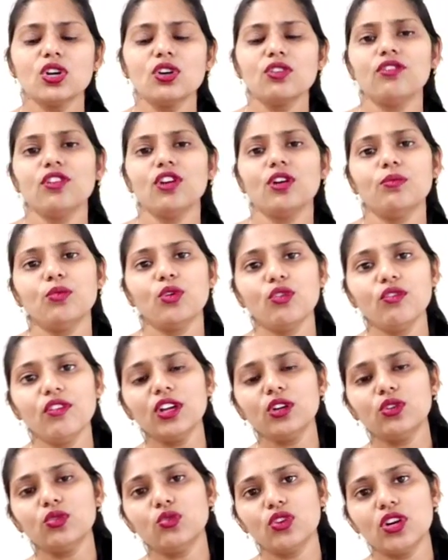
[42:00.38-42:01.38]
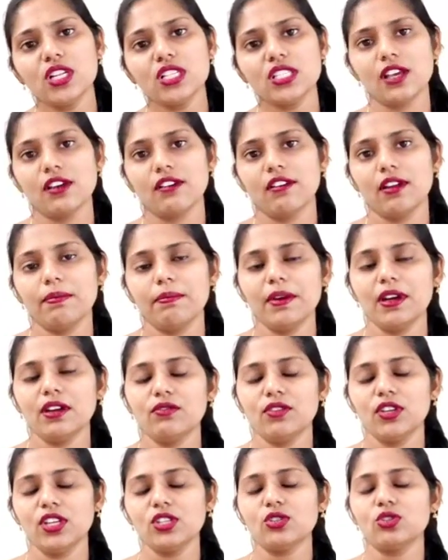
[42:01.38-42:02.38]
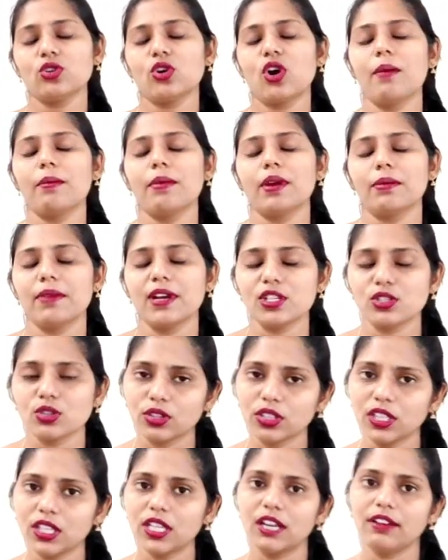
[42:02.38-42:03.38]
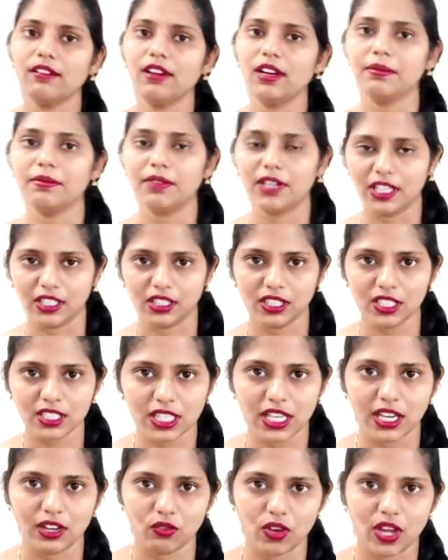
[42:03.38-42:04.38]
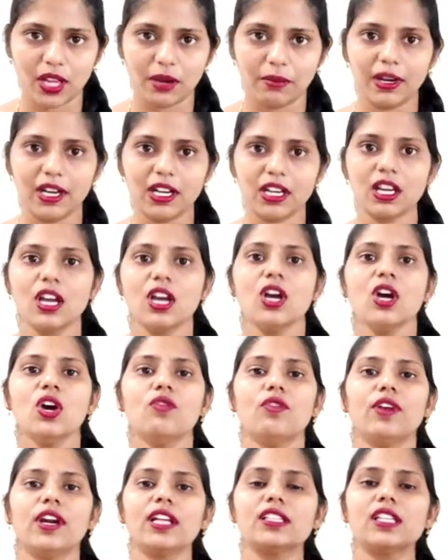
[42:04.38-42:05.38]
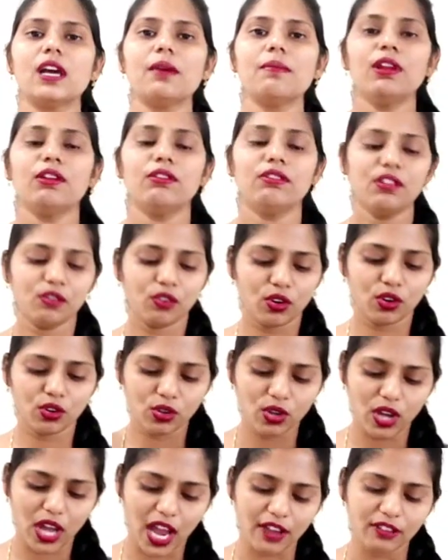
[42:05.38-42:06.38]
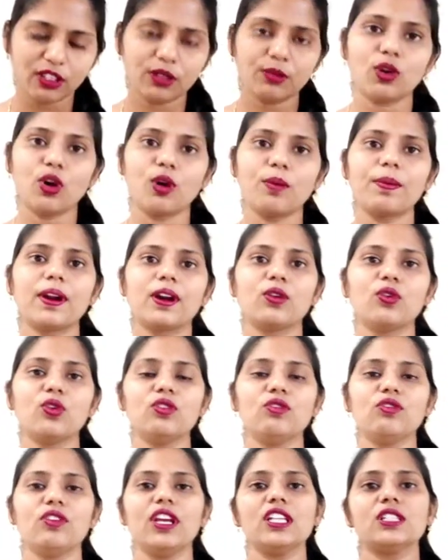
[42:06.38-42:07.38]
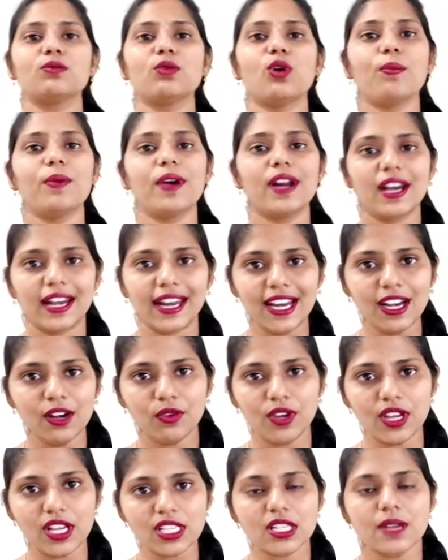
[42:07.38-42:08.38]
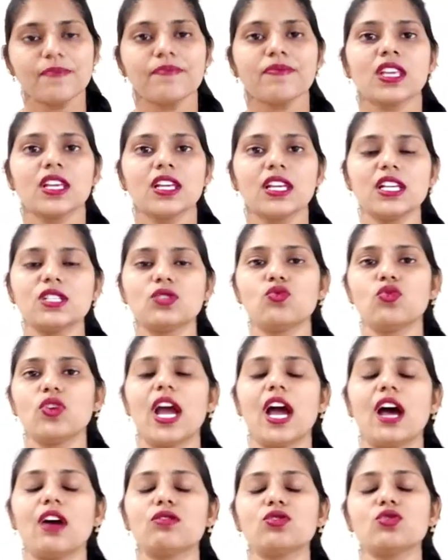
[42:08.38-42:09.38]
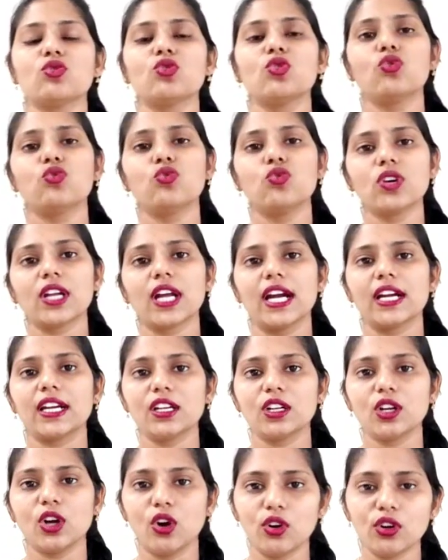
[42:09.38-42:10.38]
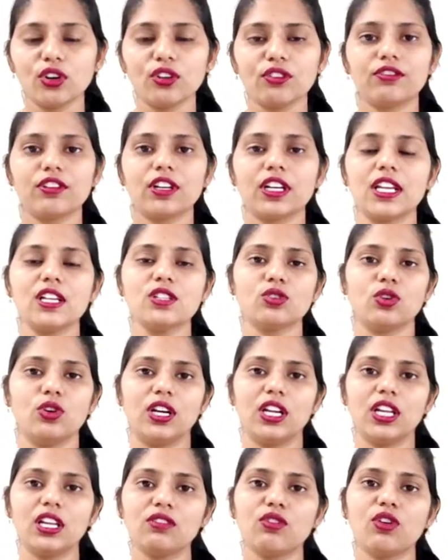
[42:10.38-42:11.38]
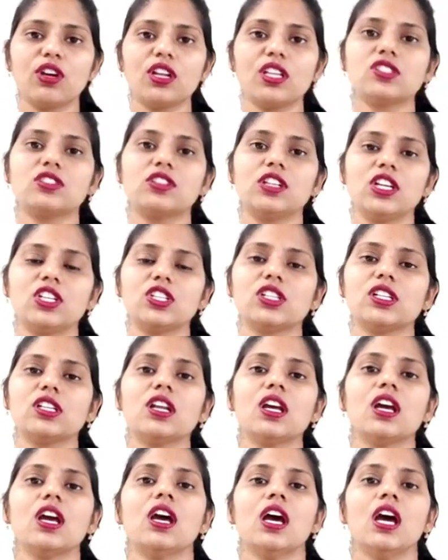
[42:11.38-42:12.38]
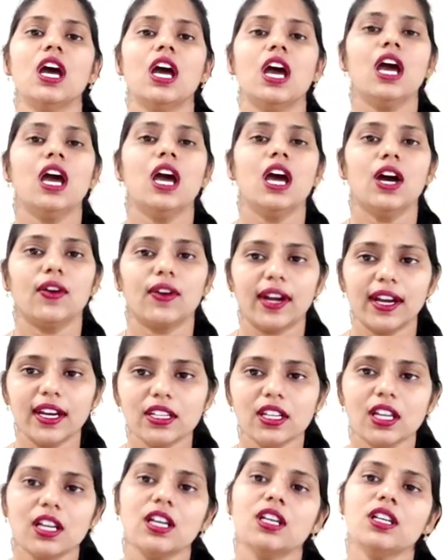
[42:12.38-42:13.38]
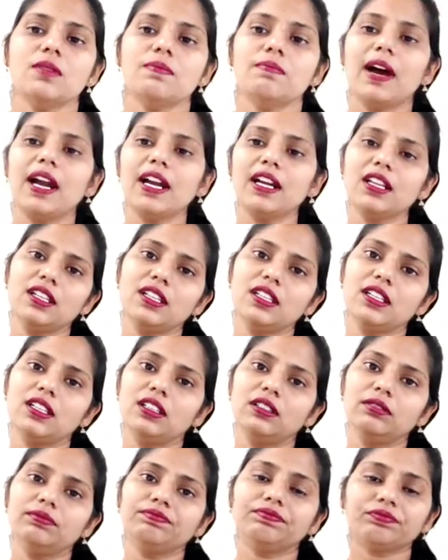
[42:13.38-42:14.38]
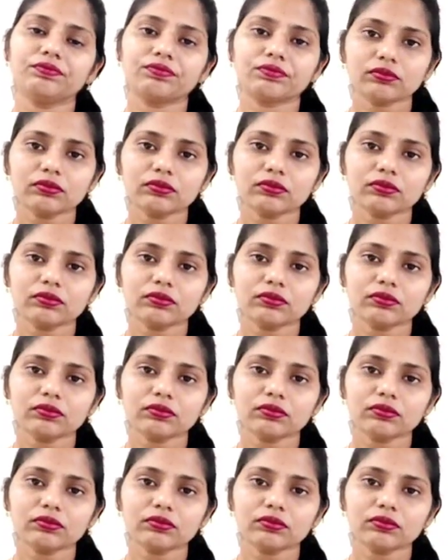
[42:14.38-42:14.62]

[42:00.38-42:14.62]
so if you are moving towards development we should compromise on the develop and this environment for example if you want to have the proper roadways proper railways yes we have to go for cutting down of trees or deforestation right but here